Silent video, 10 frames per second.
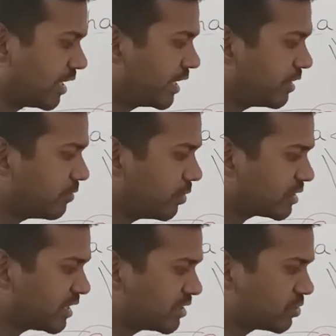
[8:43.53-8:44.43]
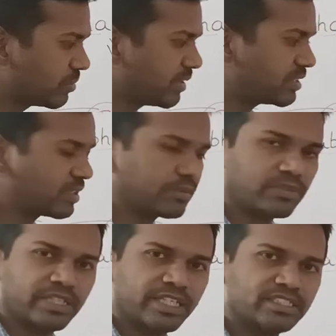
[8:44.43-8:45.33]
84 seats should be reserved
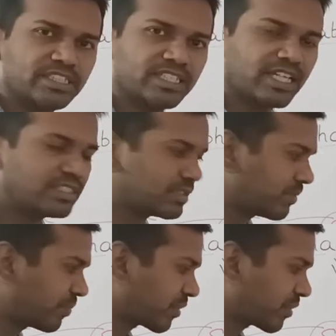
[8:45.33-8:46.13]
for the ST caste